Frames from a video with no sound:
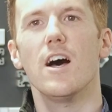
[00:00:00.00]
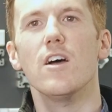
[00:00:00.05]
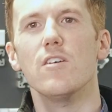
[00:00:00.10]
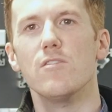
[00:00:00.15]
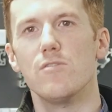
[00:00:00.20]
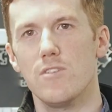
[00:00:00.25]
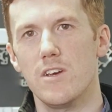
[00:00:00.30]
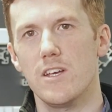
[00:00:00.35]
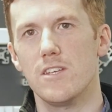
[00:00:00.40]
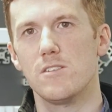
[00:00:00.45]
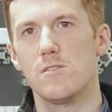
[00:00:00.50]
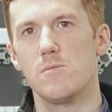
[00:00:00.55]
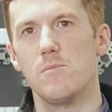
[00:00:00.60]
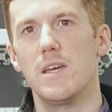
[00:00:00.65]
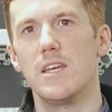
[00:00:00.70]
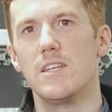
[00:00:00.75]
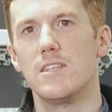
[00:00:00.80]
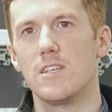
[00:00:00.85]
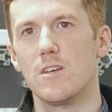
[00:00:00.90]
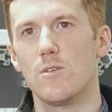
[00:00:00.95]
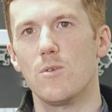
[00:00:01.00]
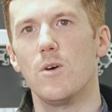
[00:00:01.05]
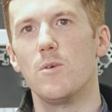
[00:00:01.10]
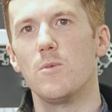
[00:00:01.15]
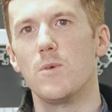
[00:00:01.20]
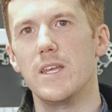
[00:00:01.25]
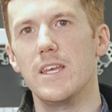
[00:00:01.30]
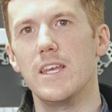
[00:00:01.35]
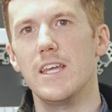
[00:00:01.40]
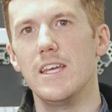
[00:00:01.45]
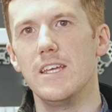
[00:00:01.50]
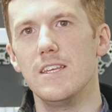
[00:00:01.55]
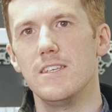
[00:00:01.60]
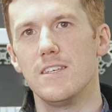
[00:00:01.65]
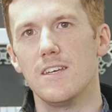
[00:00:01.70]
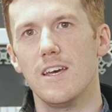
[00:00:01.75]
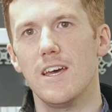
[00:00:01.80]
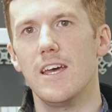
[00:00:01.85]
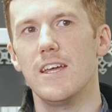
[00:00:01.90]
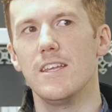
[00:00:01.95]
overestimating what we
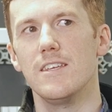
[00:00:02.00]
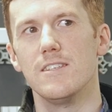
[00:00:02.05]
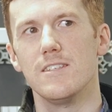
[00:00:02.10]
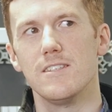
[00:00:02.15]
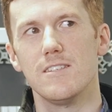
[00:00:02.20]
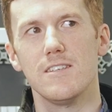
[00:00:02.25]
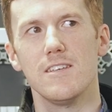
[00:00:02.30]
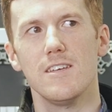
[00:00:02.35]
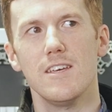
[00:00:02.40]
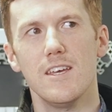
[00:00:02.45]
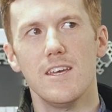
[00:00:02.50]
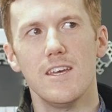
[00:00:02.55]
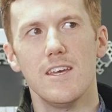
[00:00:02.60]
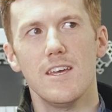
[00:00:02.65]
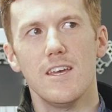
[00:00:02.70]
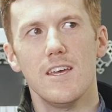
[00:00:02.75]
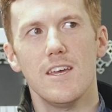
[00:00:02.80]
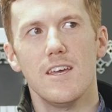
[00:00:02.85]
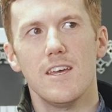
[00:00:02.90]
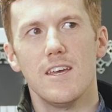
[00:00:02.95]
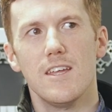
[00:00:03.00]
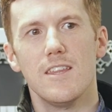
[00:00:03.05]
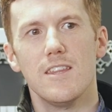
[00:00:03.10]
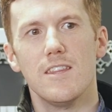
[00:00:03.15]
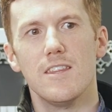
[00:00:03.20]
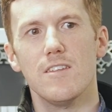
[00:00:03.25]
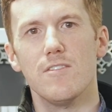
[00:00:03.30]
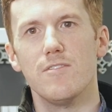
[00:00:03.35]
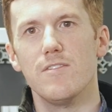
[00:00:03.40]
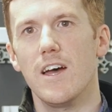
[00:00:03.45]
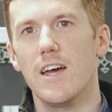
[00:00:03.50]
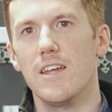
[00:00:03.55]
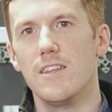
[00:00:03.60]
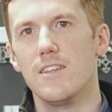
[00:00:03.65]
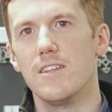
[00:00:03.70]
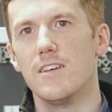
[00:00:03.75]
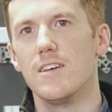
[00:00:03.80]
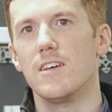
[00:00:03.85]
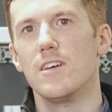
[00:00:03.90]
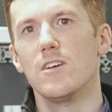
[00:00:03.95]
need, and the fact
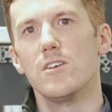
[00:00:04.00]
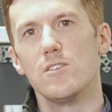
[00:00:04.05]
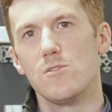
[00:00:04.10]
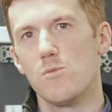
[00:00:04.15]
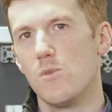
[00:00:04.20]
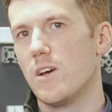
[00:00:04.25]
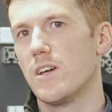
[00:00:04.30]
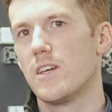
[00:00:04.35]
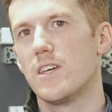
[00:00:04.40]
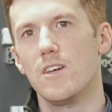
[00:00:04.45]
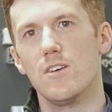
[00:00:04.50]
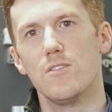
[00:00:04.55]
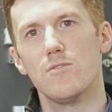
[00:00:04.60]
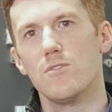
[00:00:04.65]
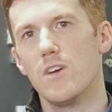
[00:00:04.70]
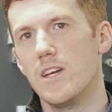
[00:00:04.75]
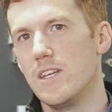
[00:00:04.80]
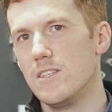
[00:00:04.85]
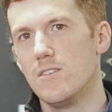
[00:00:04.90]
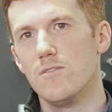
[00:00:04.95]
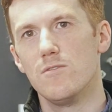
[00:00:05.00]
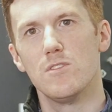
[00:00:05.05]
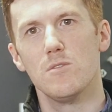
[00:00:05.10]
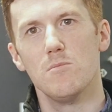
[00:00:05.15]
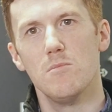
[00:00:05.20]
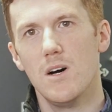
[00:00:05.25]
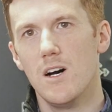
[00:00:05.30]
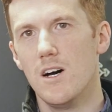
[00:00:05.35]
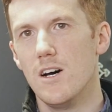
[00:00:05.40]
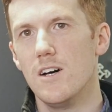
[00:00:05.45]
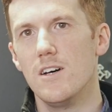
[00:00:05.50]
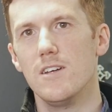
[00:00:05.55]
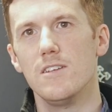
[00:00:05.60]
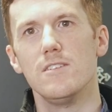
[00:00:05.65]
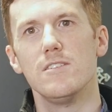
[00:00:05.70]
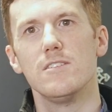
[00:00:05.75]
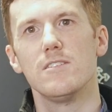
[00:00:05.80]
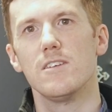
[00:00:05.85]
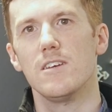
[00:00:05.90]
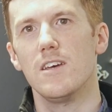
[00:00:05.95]
that it's working off rate of
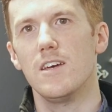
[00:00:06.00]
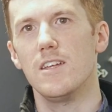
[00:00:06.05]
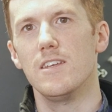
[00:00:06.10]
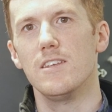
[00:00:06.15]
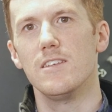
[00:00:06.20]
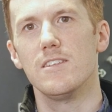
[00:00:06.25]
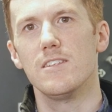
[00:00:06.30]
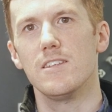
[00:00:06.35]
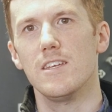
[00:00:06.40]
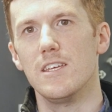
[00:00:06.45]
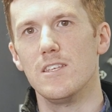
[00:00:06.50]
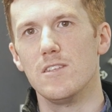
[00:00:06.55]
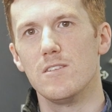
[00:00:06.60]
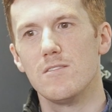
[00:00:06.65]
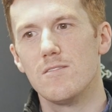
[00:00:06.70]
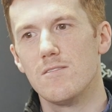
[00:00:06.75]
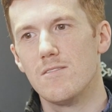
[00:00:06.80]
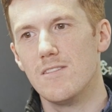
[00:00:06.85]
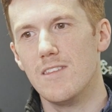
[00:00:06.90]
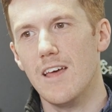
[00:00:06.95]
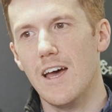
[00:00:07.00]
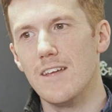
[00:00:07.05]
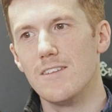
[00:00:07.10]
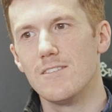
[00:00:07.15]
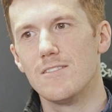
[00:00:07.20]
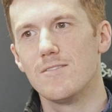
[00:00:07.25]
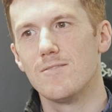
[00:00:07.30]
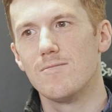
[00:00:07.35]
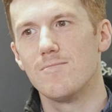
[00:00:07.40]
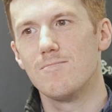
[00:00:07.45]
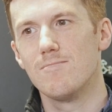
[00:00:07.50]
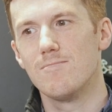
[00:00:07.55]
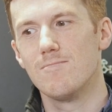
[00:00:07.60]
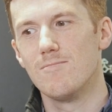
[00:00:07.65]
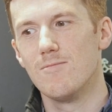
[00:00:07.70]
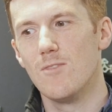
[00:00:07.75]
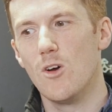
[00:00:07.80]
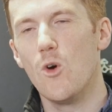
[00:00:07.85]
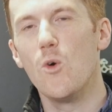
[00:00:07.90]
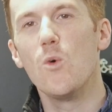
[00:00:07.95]
demand and that's
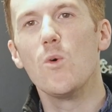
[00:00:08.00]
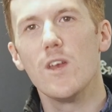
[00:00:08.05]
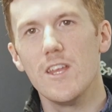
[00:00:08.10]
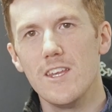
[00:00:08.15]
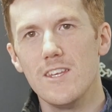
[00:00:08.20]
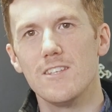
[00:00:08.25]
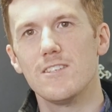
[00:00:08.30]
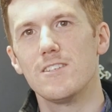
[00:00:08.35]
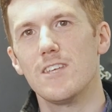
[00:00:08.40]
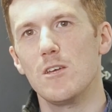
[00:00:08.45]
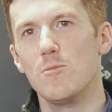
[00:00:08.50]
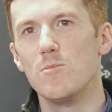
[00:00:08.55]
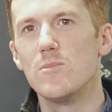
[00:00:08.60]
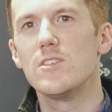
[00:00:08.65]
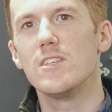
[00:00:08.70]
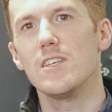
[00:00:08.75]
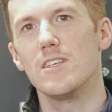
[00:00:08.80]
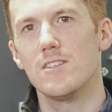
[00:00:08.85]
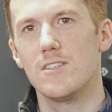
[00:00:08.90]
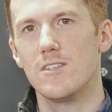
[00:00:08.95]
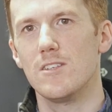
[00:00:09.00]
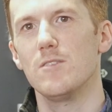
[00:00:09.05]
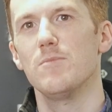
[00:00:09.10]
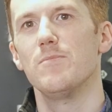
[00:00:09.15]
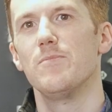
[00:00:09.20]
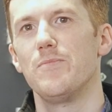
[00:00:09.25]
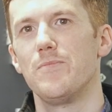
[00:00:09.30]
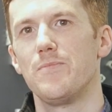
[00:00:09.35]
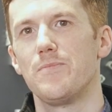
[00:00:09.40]
all in the same system